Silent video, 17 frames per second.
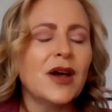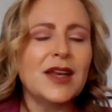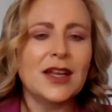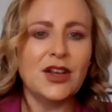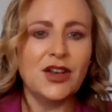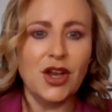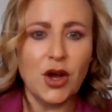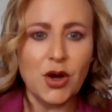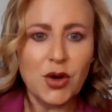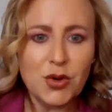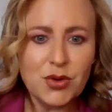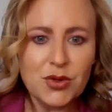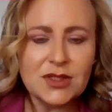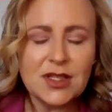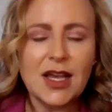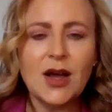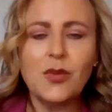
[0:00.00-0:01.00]
what it
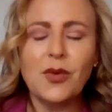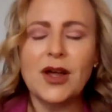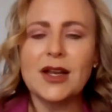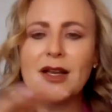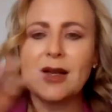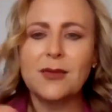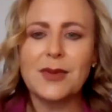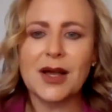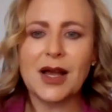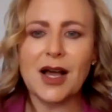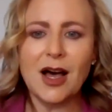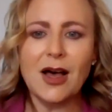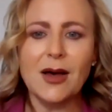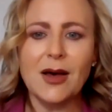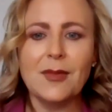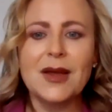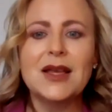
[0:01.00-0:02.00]
knows and what it can
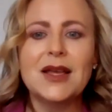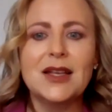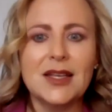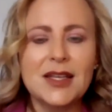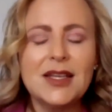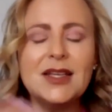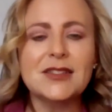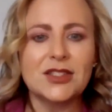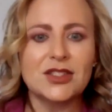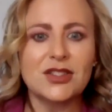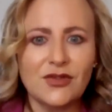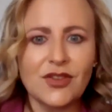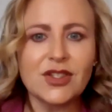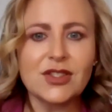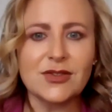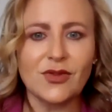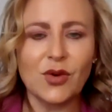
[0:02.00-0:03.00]
become, needs
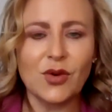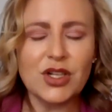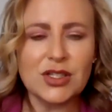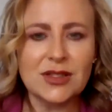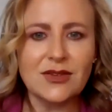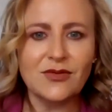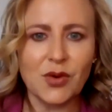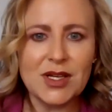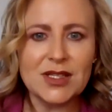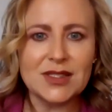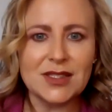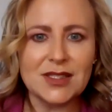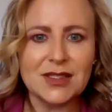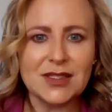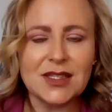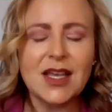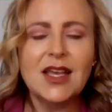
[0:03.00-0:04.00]
diverse
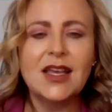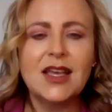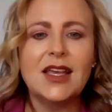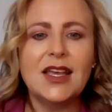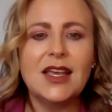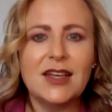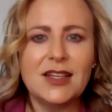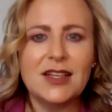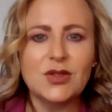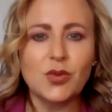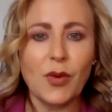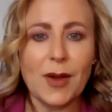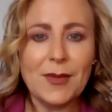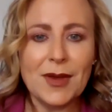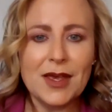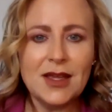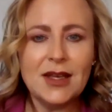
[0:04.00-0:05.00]
voices. It needs
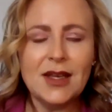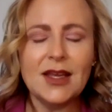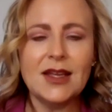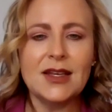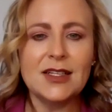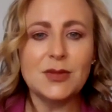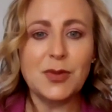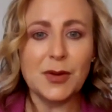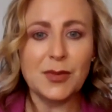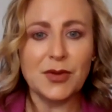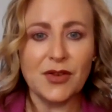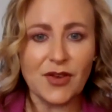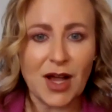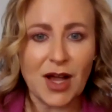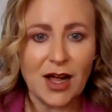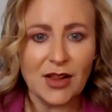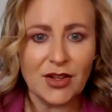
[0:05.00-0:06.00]
women, it needs
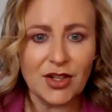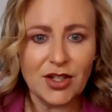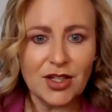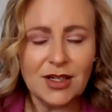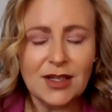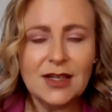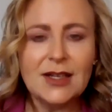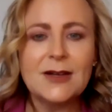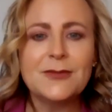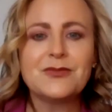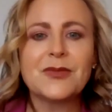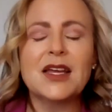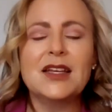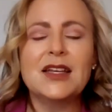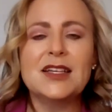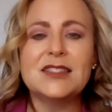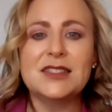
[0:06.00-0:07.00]
people of color,
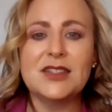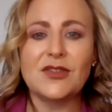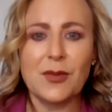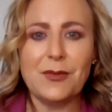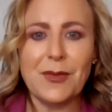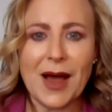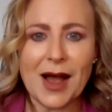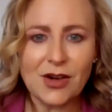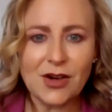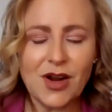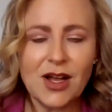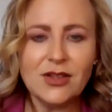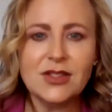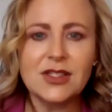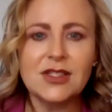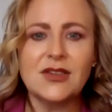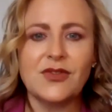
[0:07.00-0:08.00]
it needs different
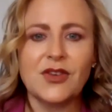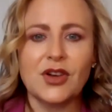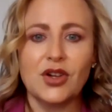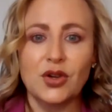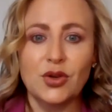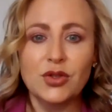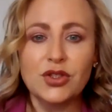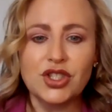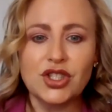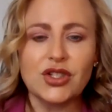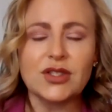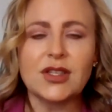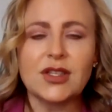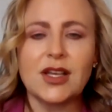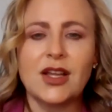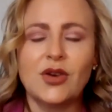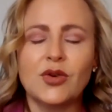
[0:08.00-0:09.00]
backgrounds and different
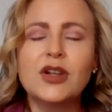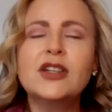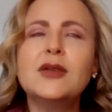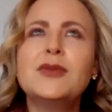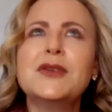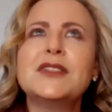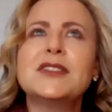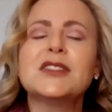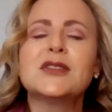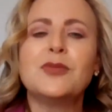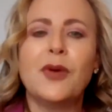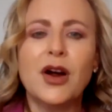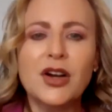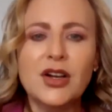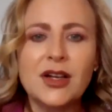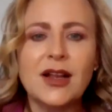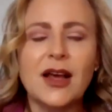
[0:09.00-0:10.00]
cultures in order to be
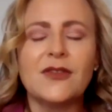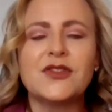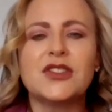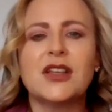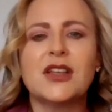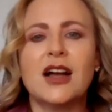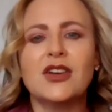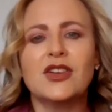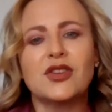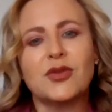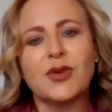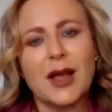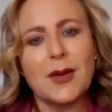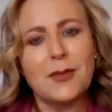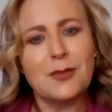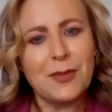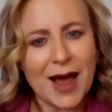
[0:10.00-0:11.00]
smart enough to not
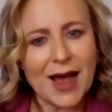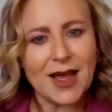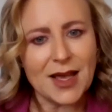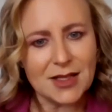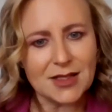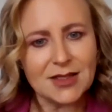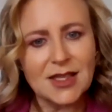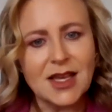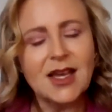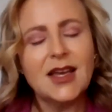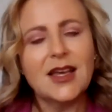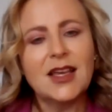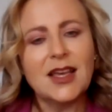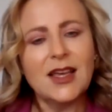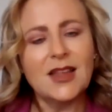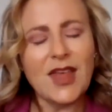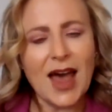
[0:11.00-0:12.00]
create bias
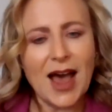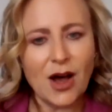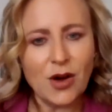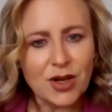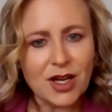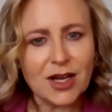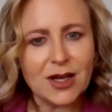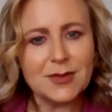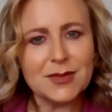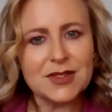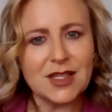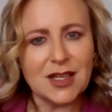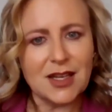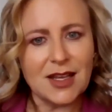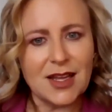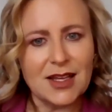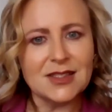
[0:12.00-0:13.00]
in the
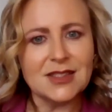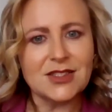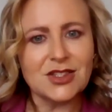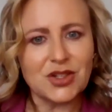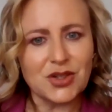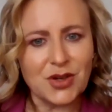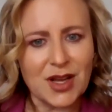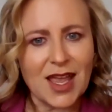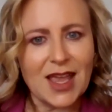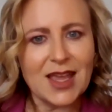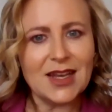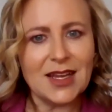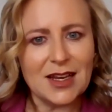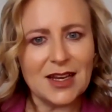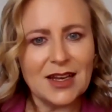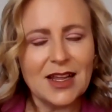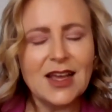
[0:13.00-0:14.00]
outcomes that it is
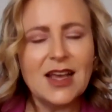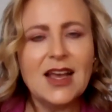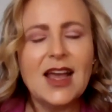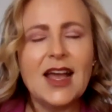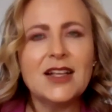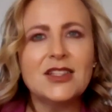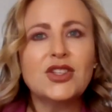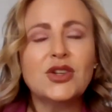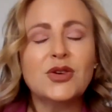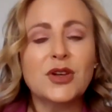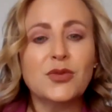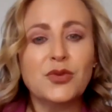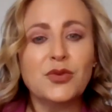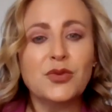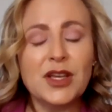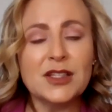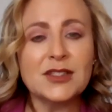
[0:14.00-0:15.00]
creating. And so
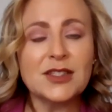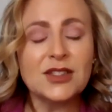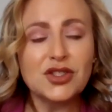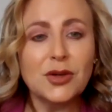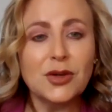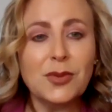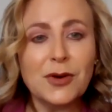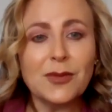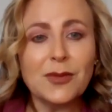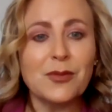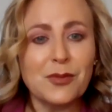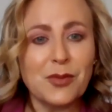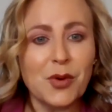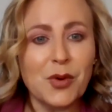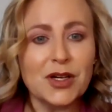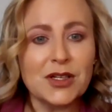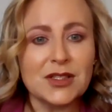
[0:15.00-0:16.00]
it's super
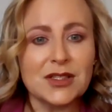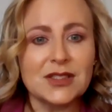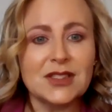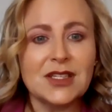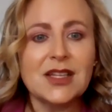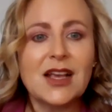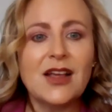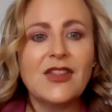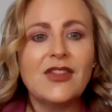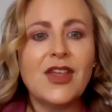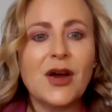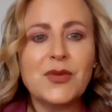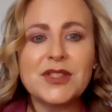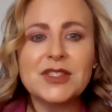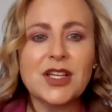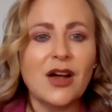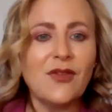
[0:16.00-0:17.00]
important
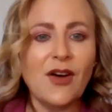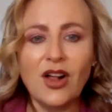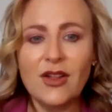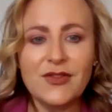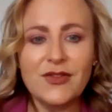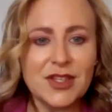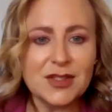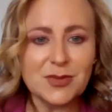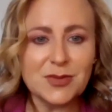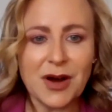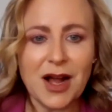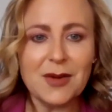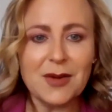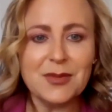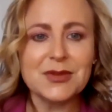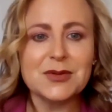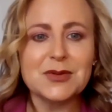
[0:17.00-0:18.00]
that we solve all of these
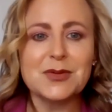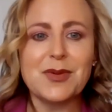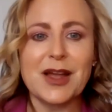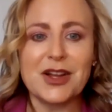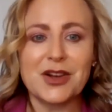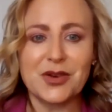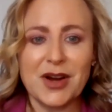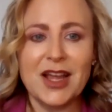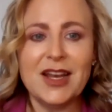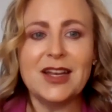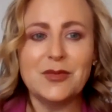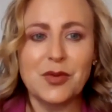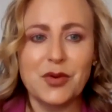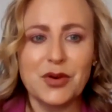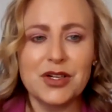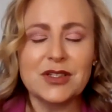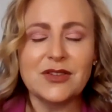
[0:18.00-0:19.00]
problems by
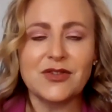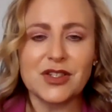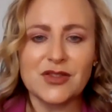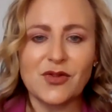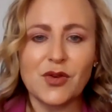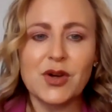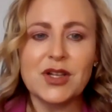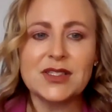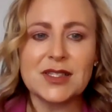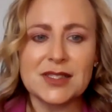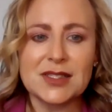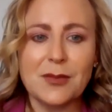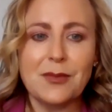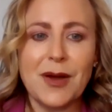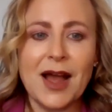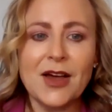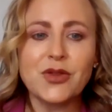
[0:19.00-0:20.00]
creating more diverse
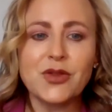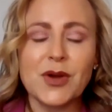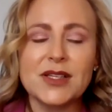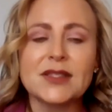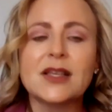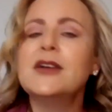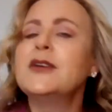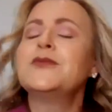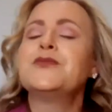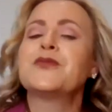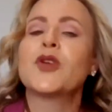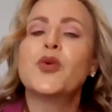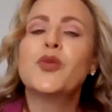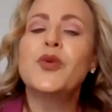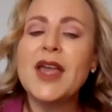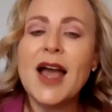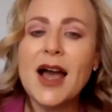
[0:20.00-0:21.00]
voices and pathways.
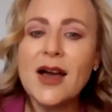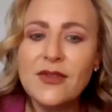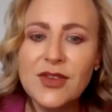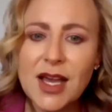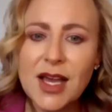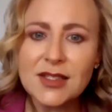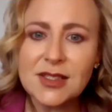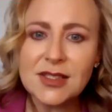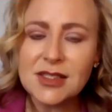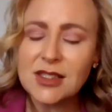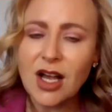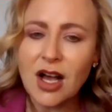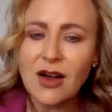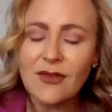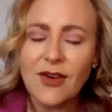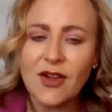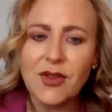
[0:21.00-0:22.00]
We have yet to
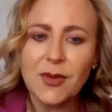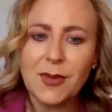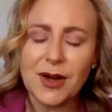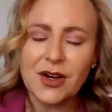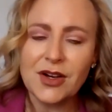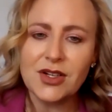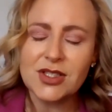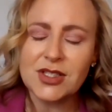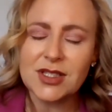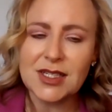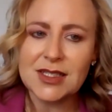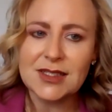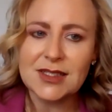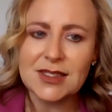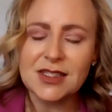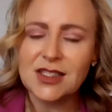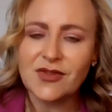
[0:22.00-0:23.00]
solve all the barriers
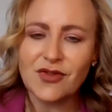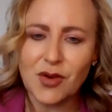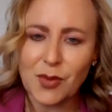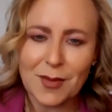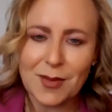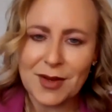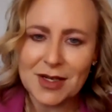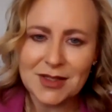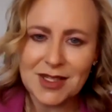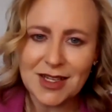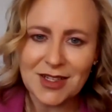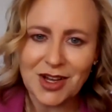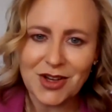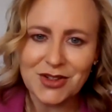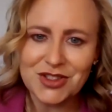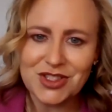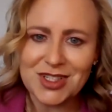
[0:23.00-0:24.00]
that exist for women in
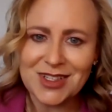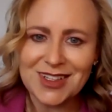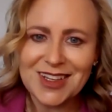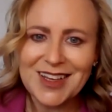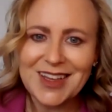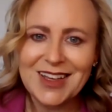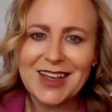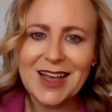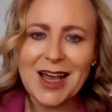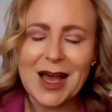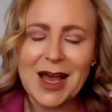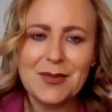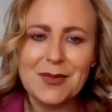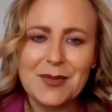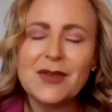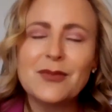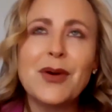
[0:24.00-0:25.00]
technology.
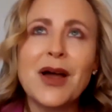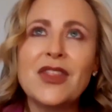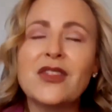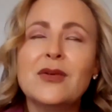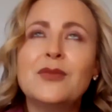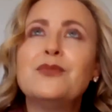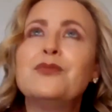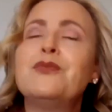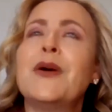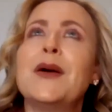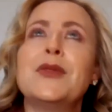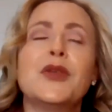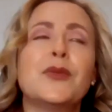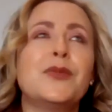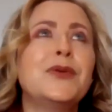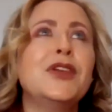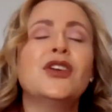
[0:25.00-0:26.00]
But
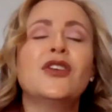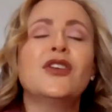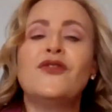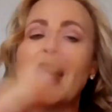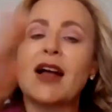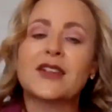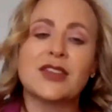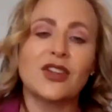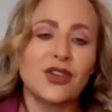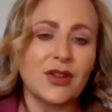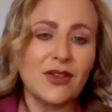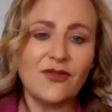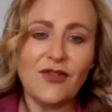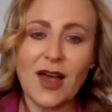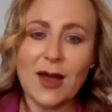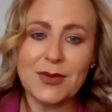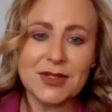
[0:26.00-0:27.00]
by the pure fact that
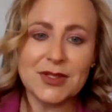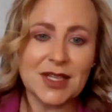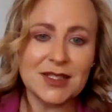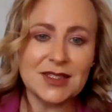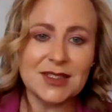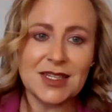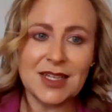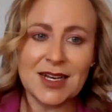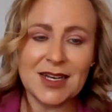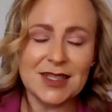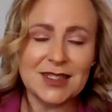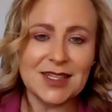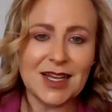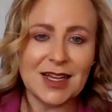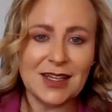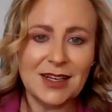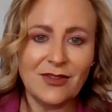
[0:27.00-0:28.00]
only 5% sit in
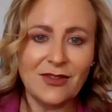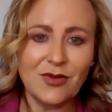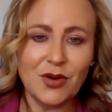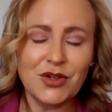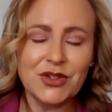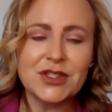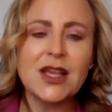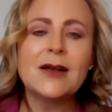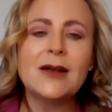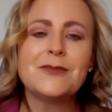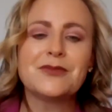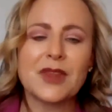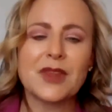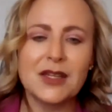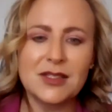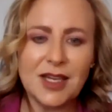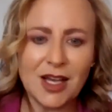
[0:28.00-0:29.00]
executive roles,
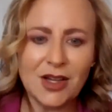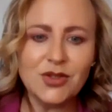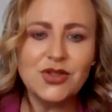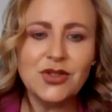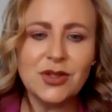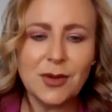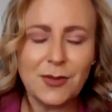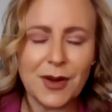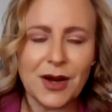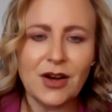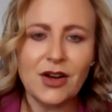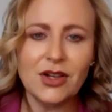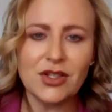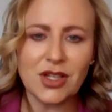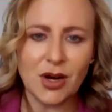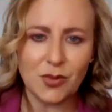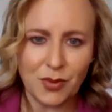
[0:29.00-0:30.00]
it tells you the
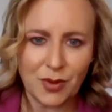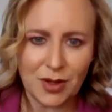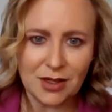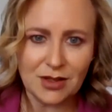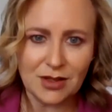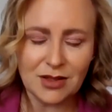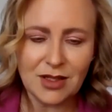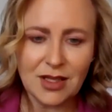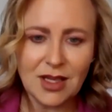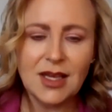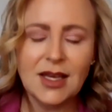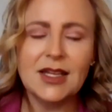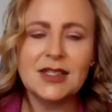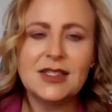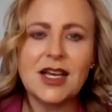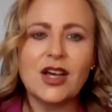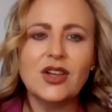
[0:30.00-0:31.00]
barriers are real.
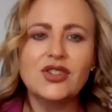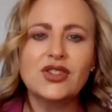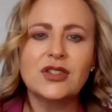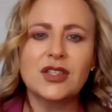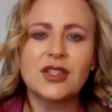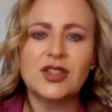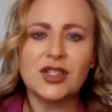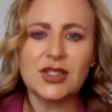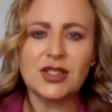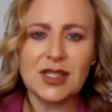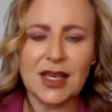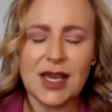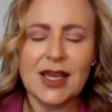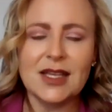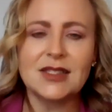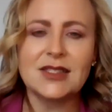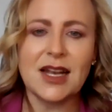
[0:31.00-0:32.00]
It tells you that there's
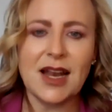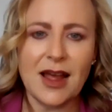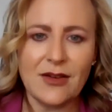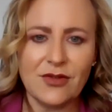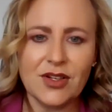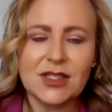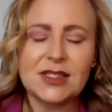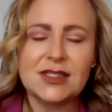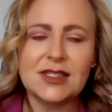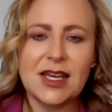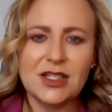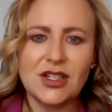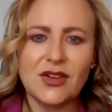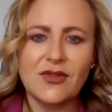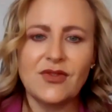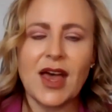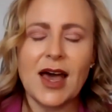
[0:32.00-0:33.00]
gates at every
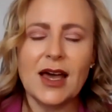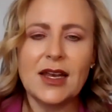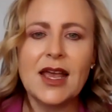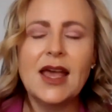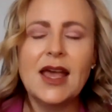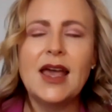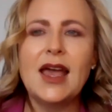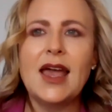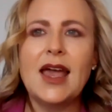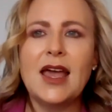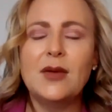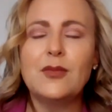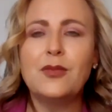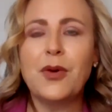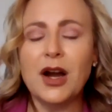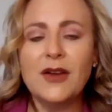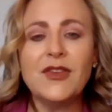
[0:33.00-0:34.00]
stage of that.
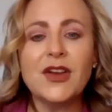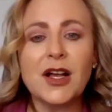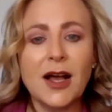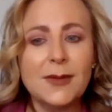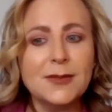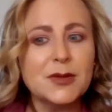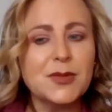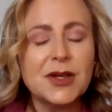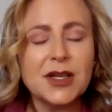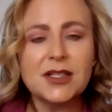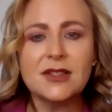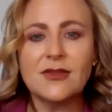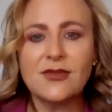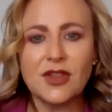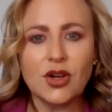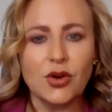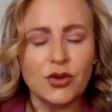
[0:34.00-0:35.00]
And part of it comes because